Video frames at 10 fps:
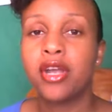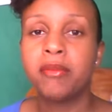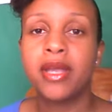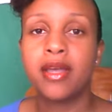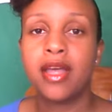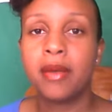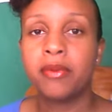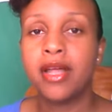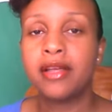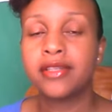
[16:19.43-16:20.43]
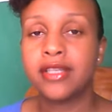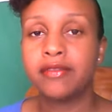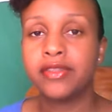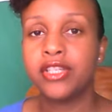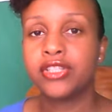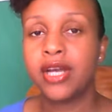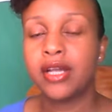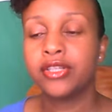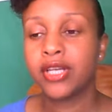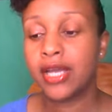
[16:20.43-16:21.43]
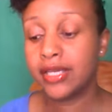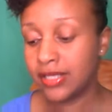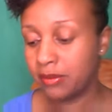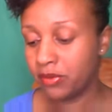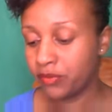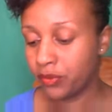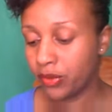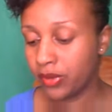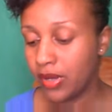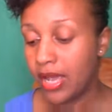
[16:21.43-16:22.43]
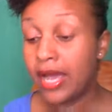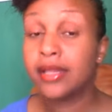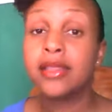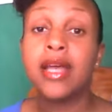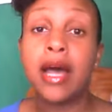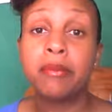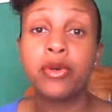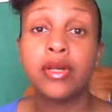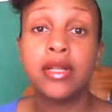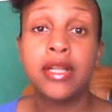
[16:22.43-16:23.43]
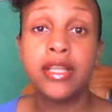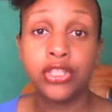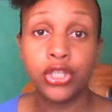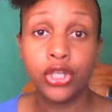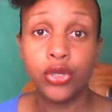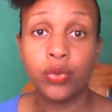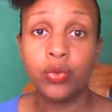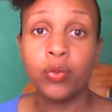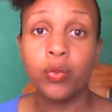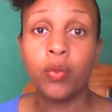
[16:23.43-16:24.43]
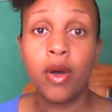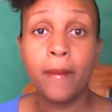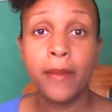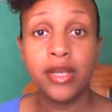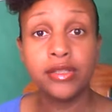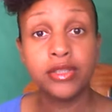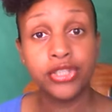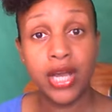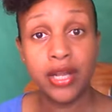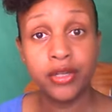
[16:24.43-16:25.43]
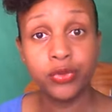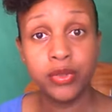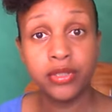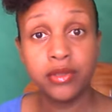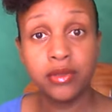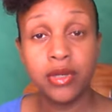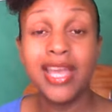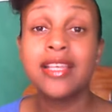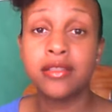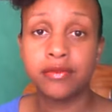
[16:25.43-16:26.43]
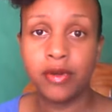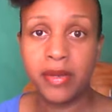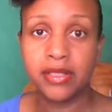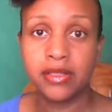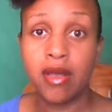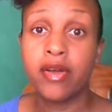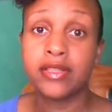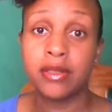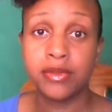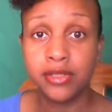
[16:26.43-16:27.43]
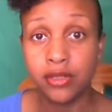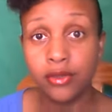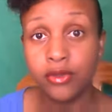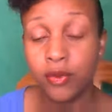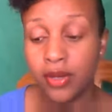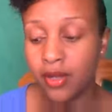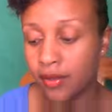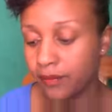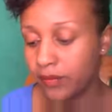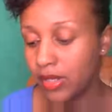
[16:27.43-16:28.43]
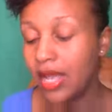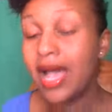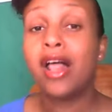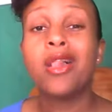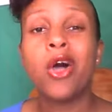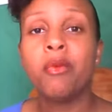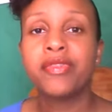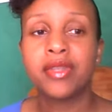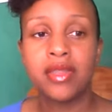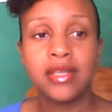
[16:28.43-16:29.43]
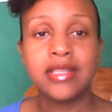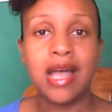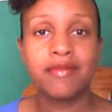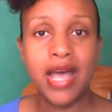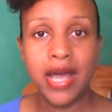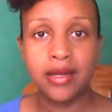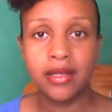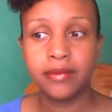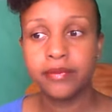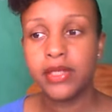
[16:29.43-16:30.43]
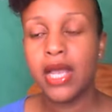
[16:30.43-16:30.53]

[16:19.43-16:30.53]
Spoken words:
So I joined Michael Apple has a 17 challenge, like I said before, and I'm going to list to you what my challenge is for myself, because I'm still doing it, along with the things I've added.